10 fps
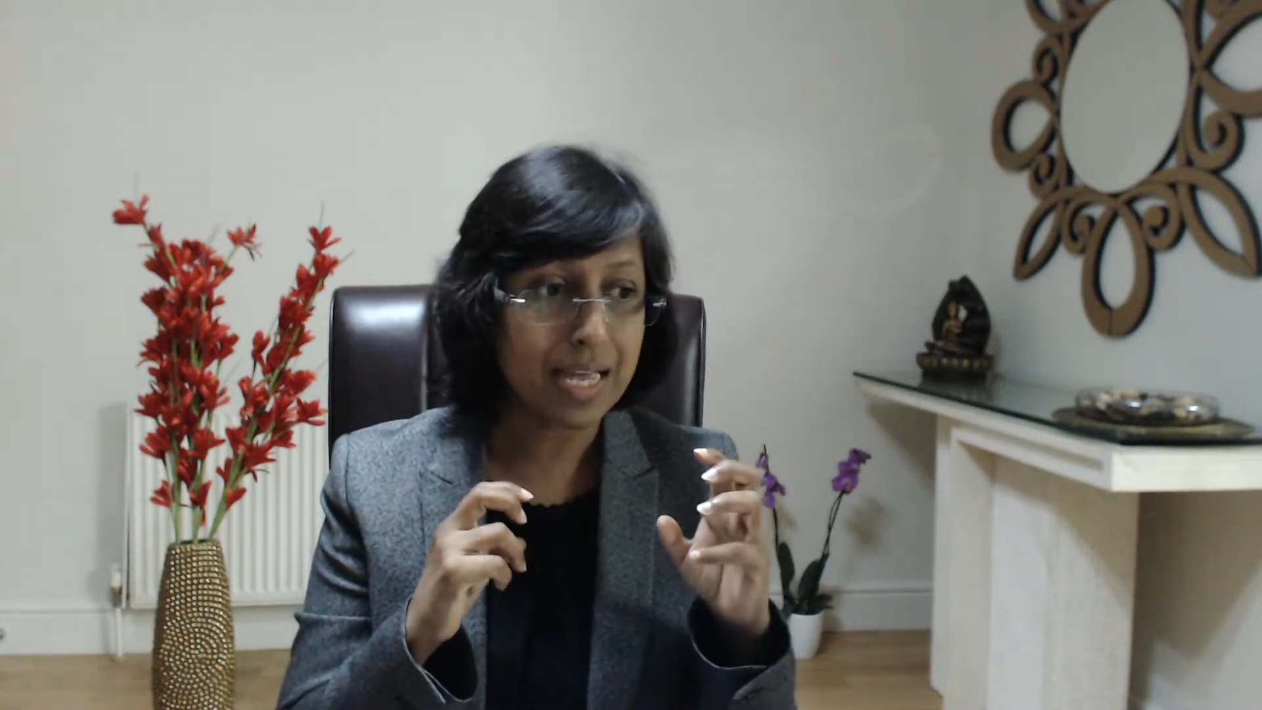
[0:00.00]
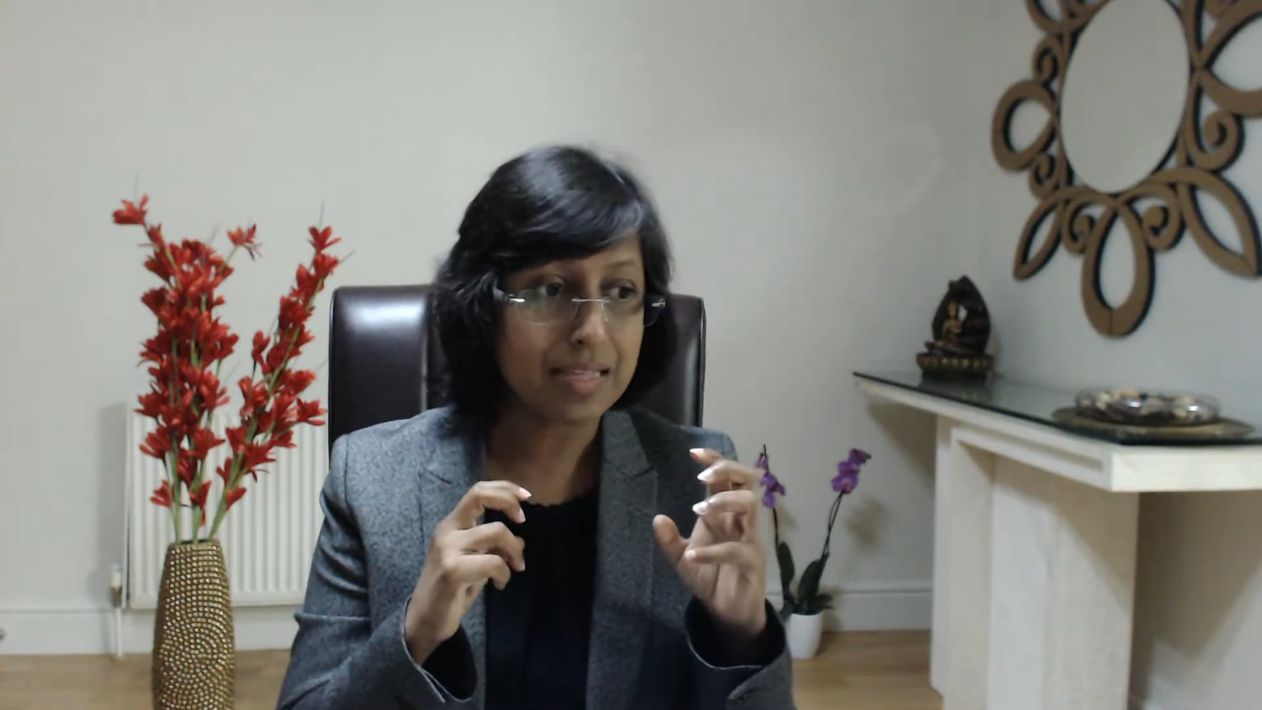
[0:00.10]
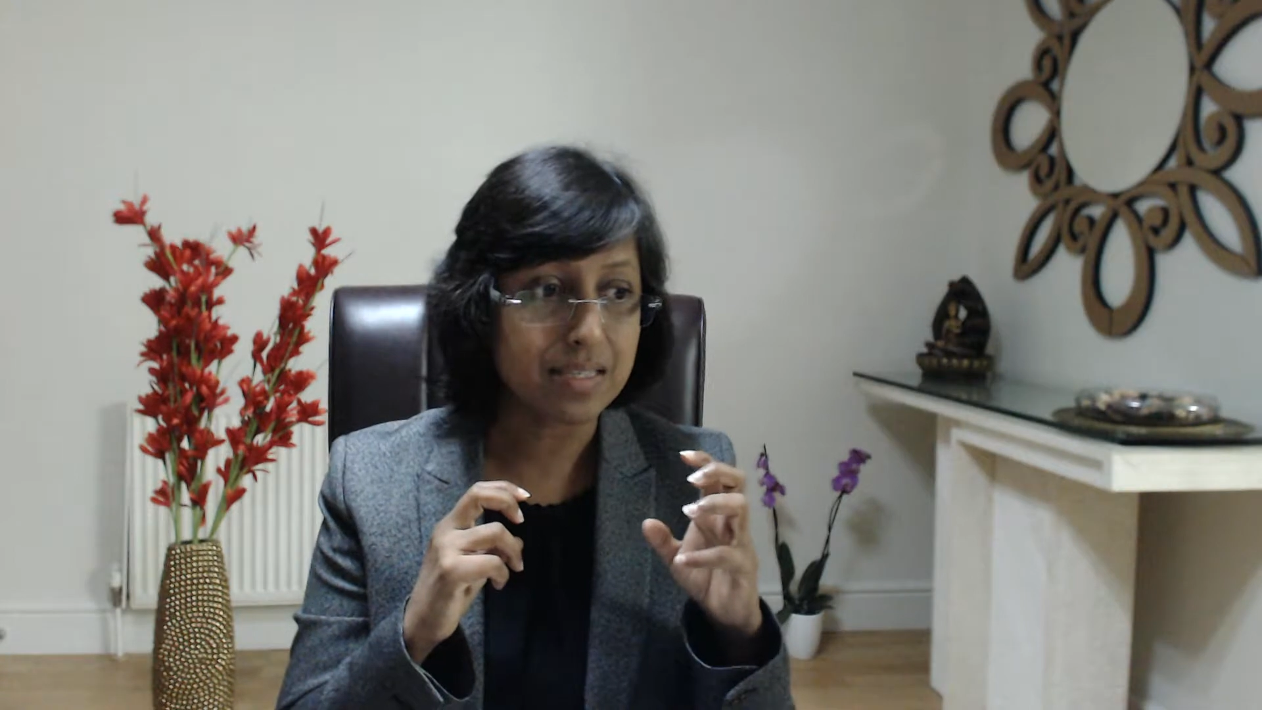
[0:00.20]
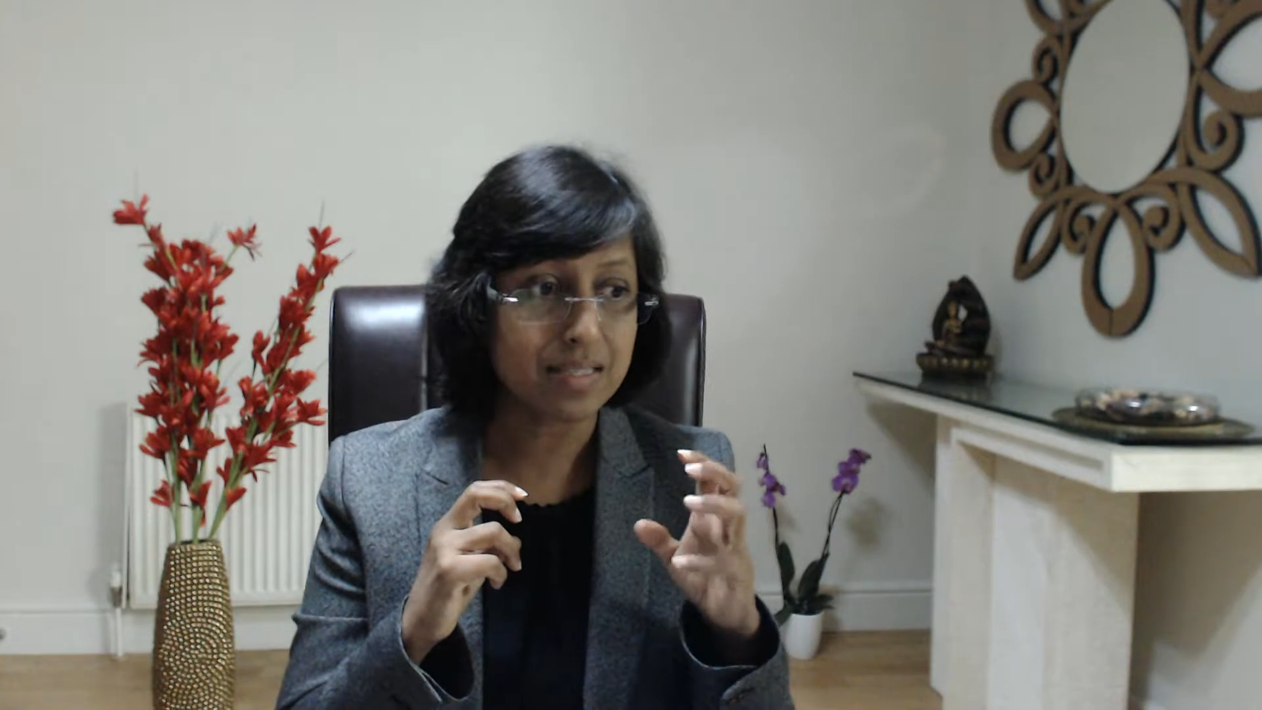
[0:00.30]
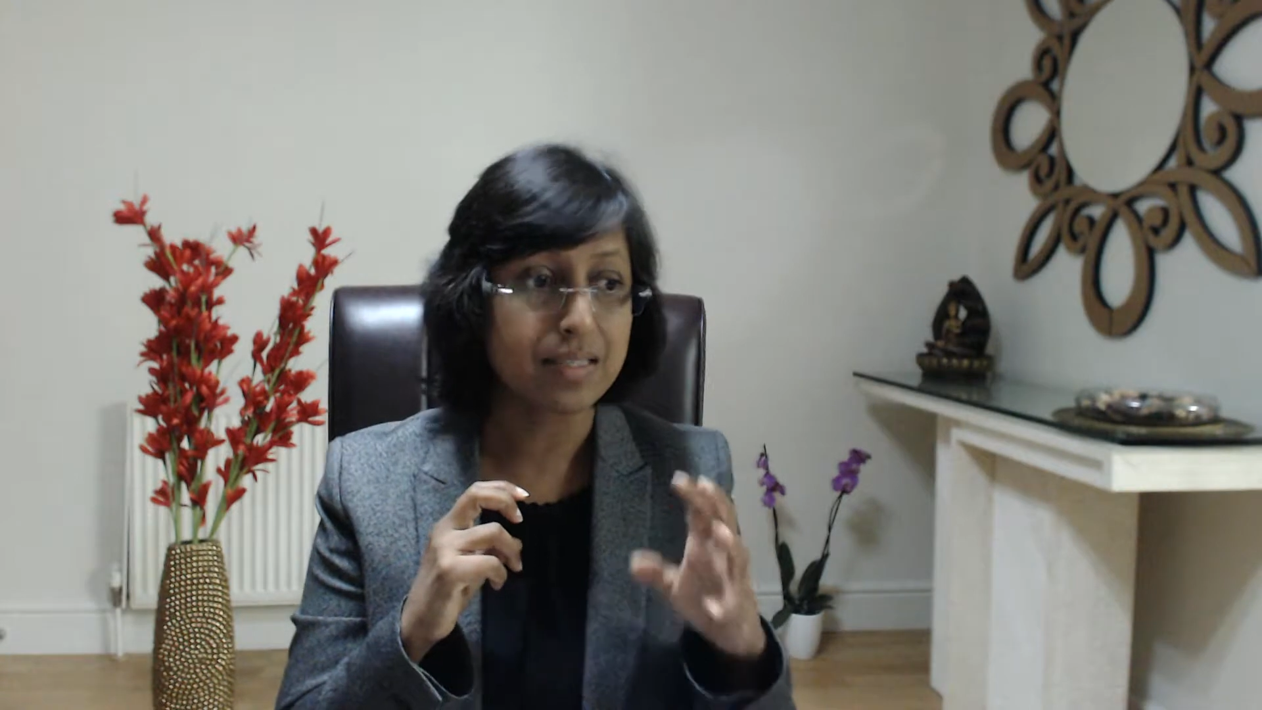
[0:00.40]

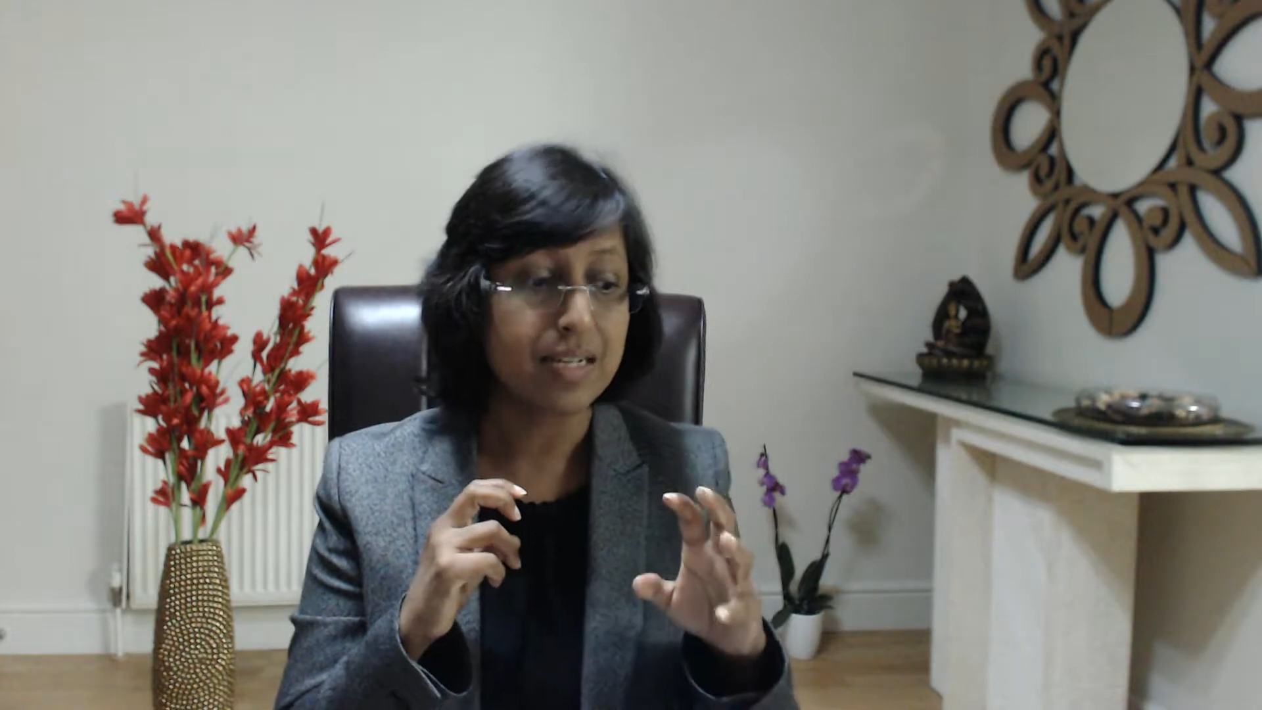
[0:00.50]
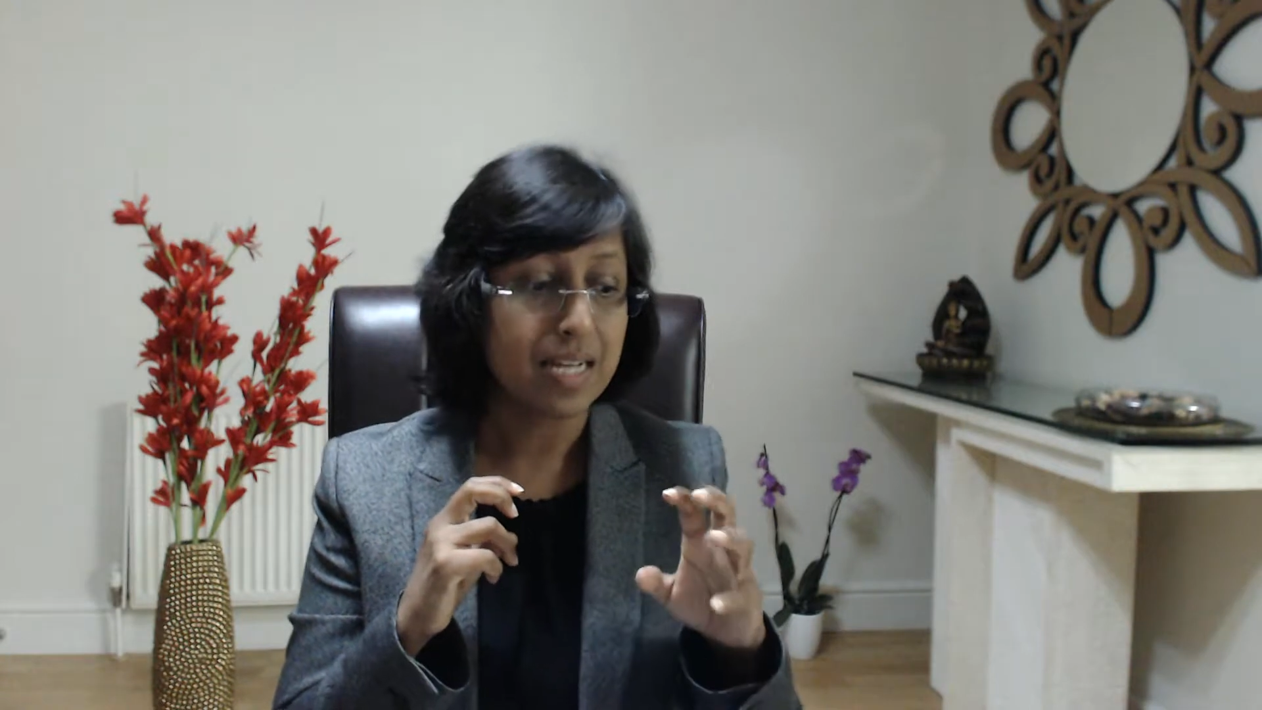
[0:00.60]
cancer,